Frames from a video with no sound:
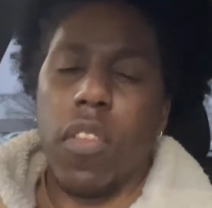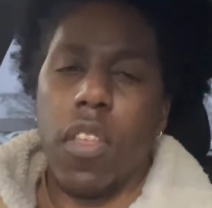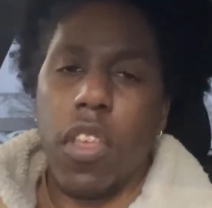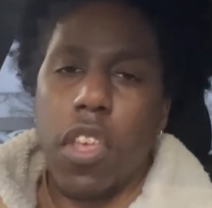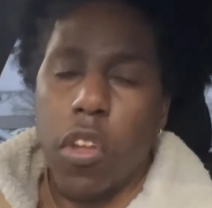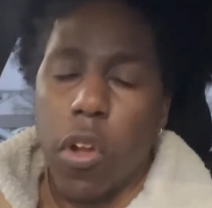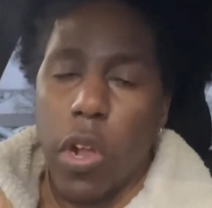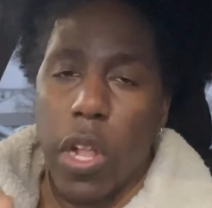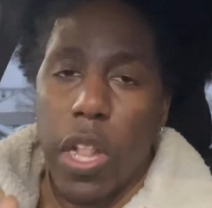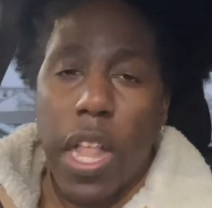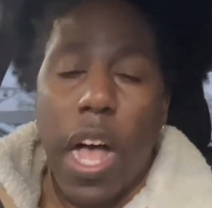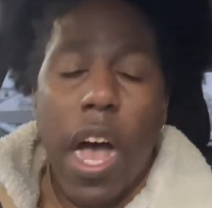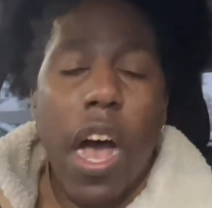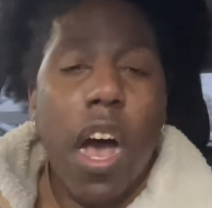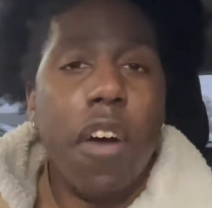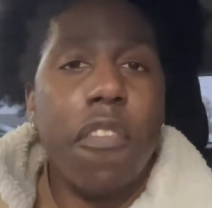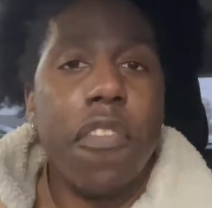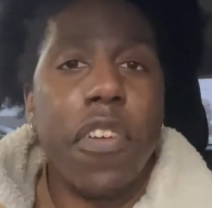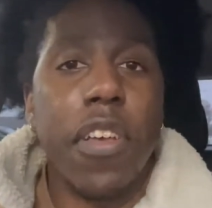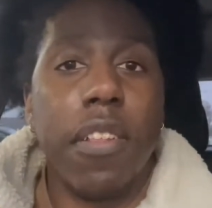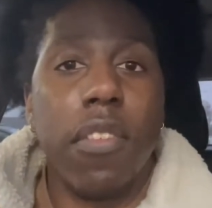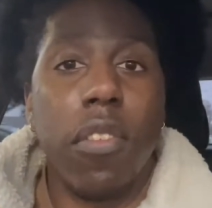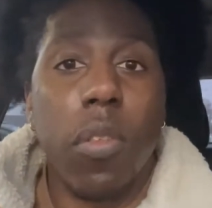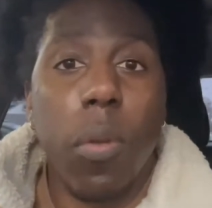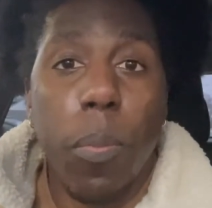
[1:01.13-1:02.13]
your love
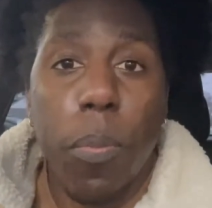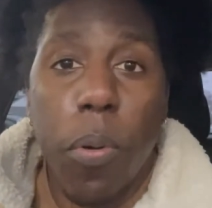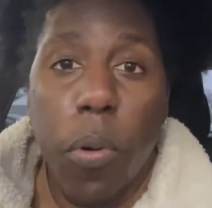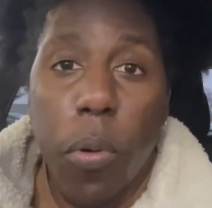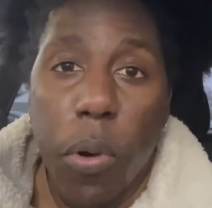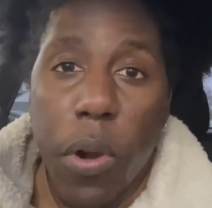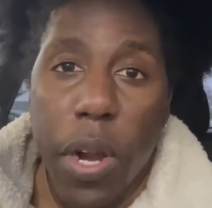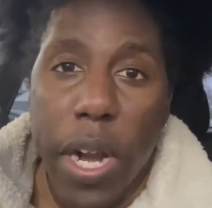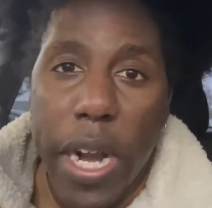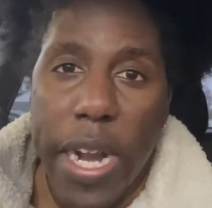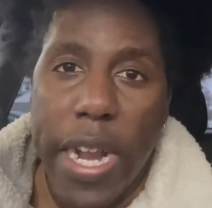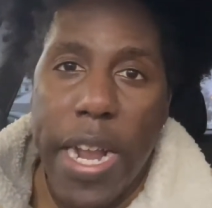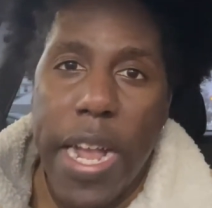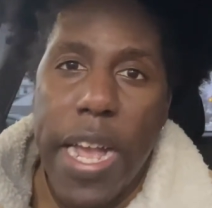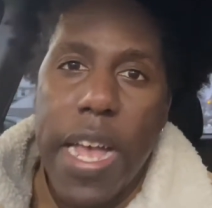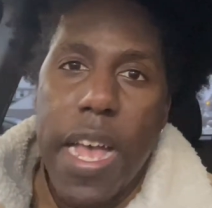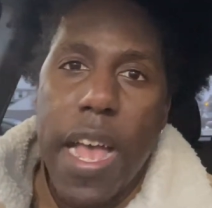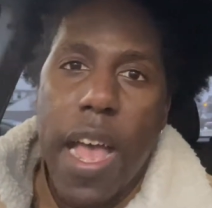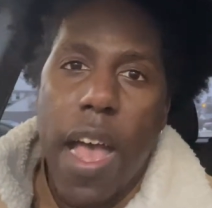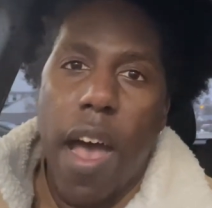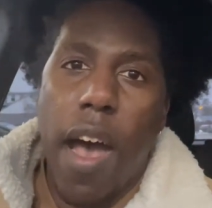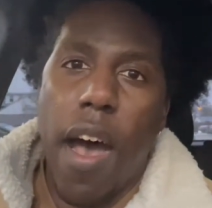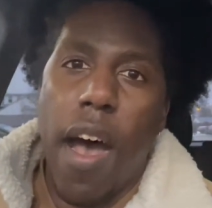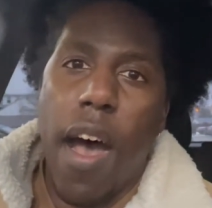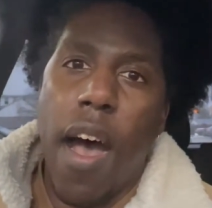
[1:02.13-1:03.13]
and support
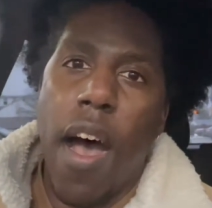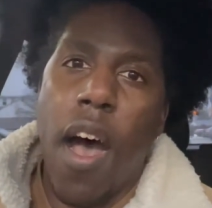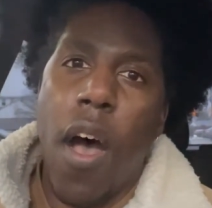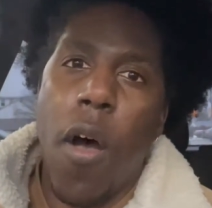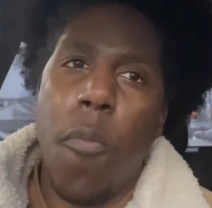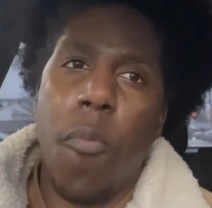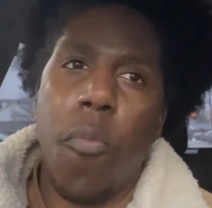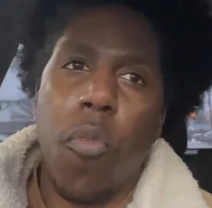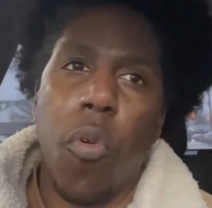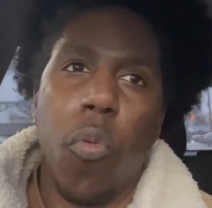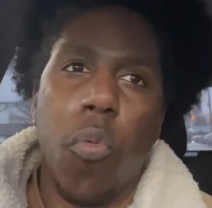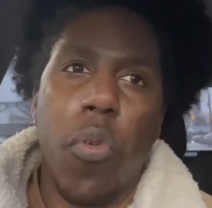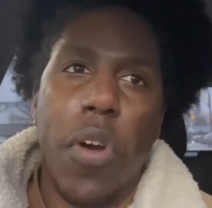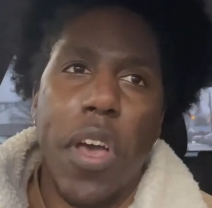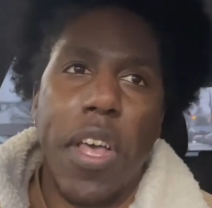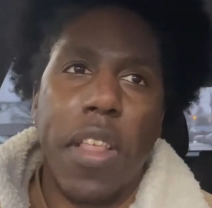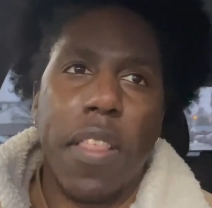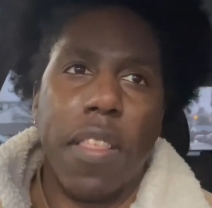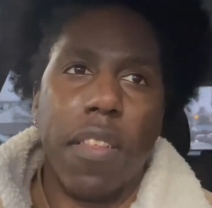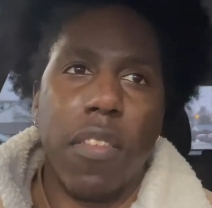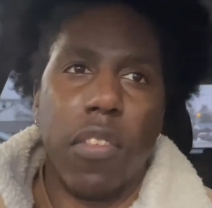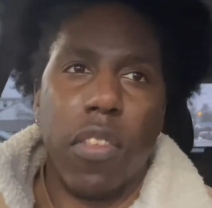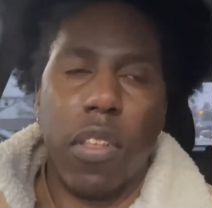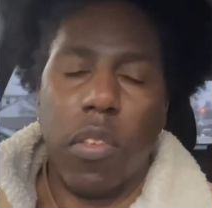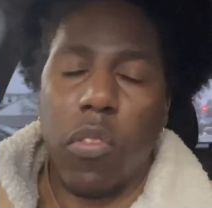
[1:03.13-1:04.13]
um,
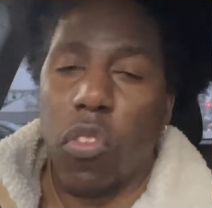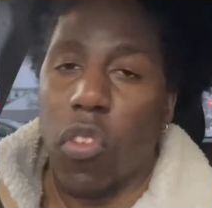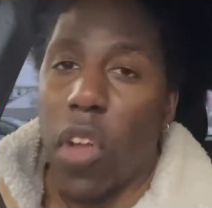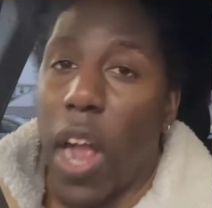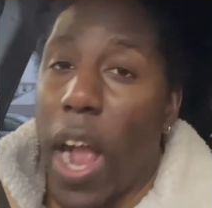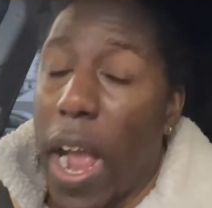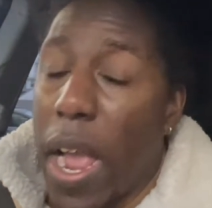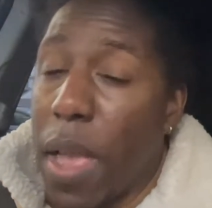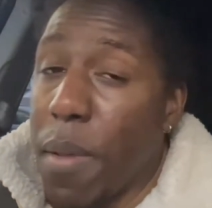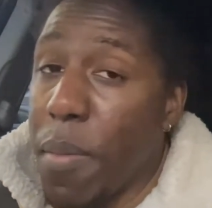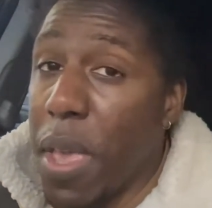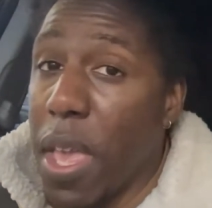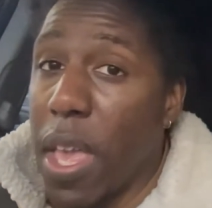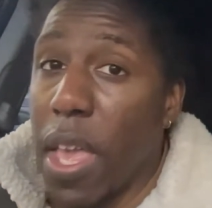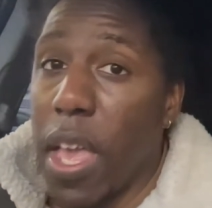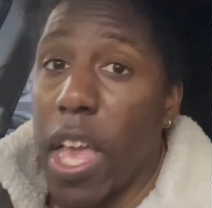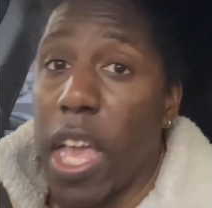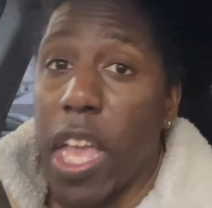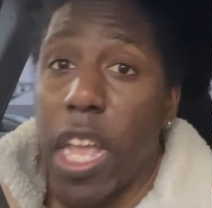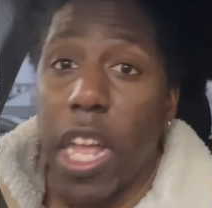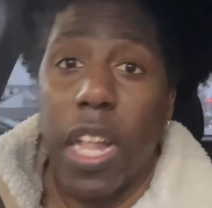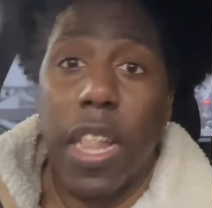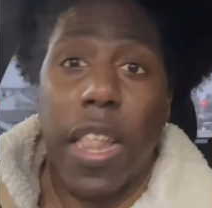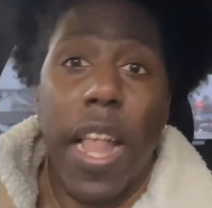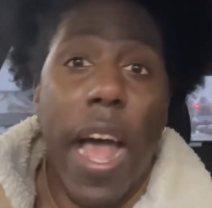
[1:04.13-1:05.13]
with
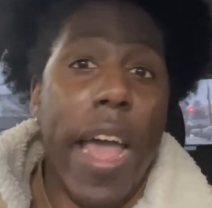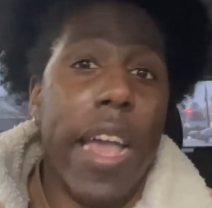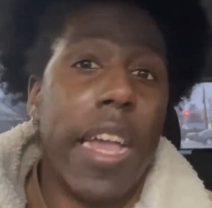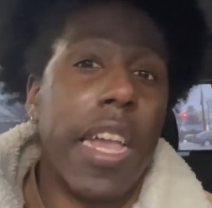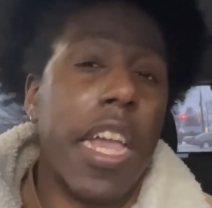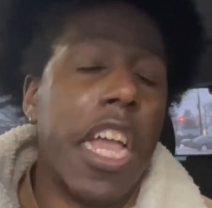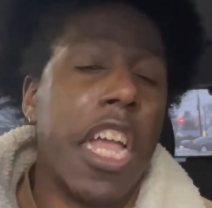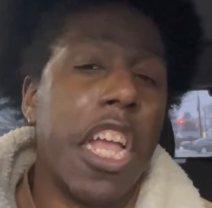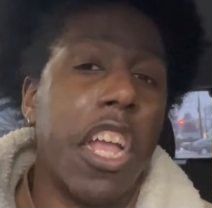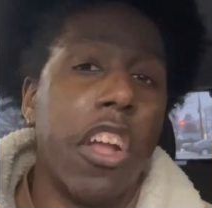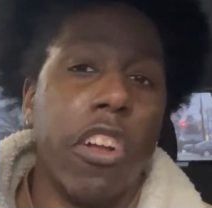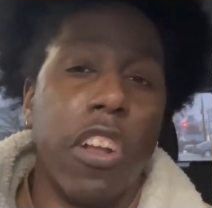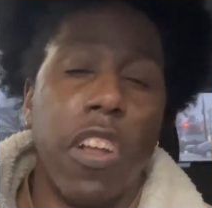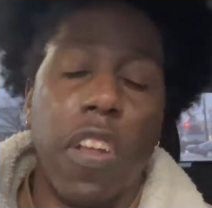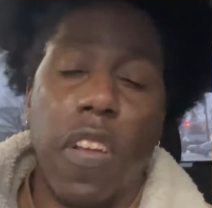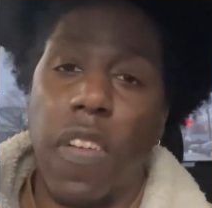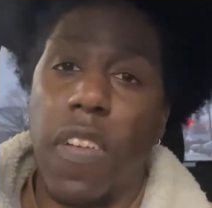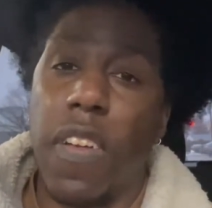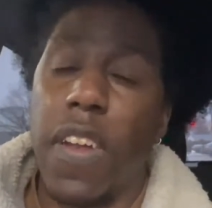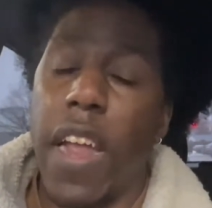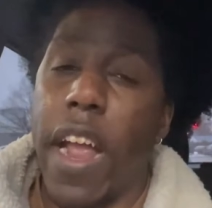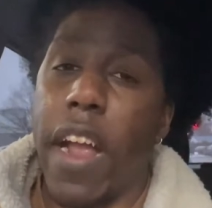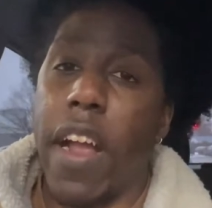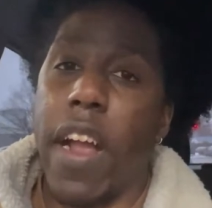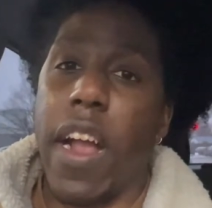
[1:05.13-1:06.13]
subscribing, liking, your
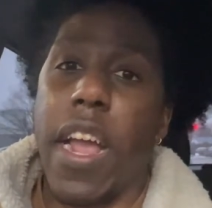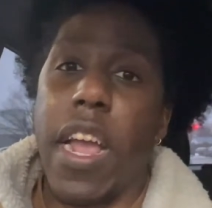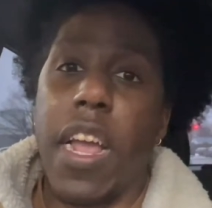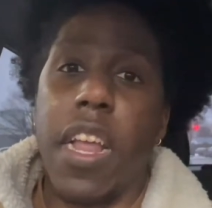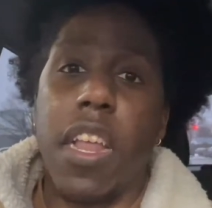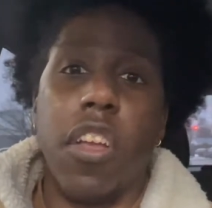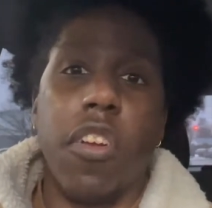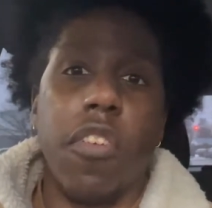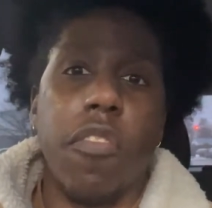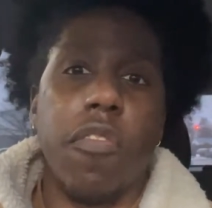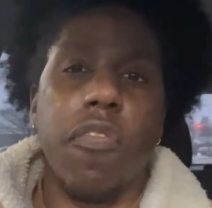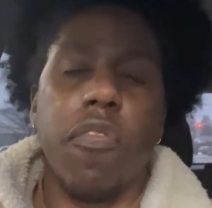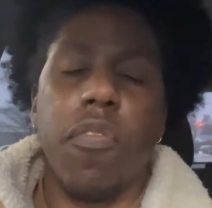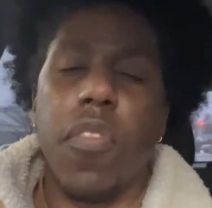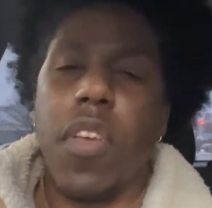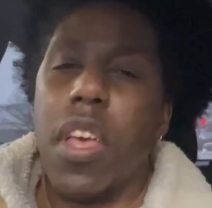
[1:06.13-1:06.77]
sharing, your